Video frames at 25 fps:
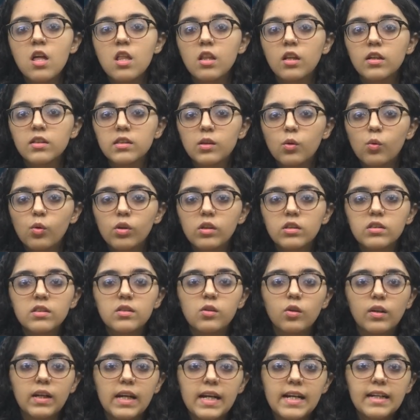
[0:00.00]
The school is
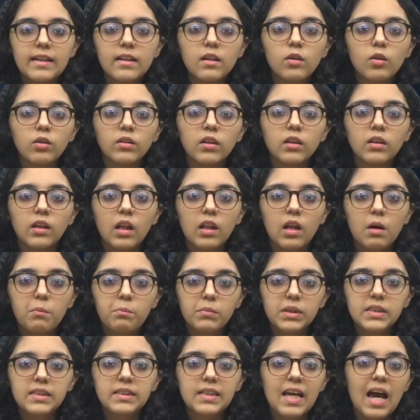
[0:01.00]
located on the
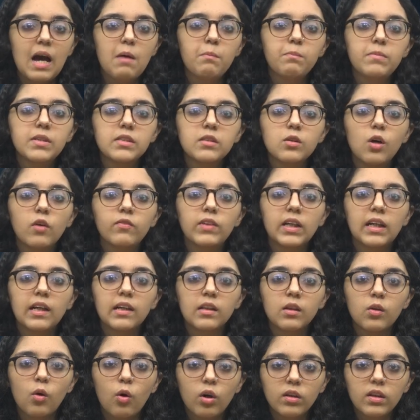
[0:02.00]
Talamban campus of the
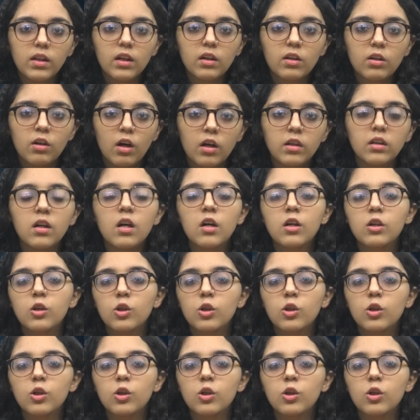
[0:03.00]
Catholic-run